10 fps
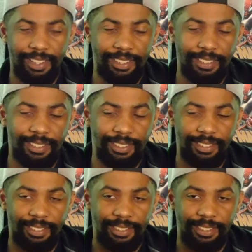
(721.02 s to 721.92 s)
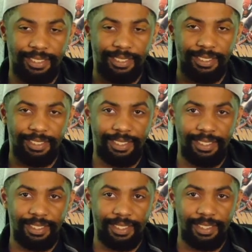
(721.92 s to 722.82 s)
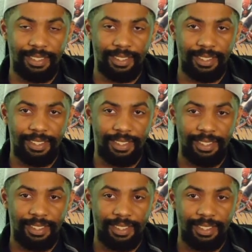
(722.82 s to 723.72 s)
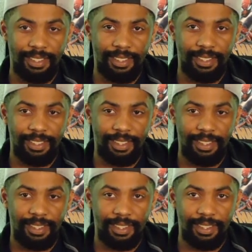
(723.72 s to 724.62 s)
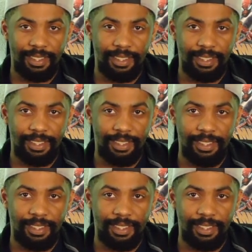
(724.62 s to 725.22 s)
[no speech]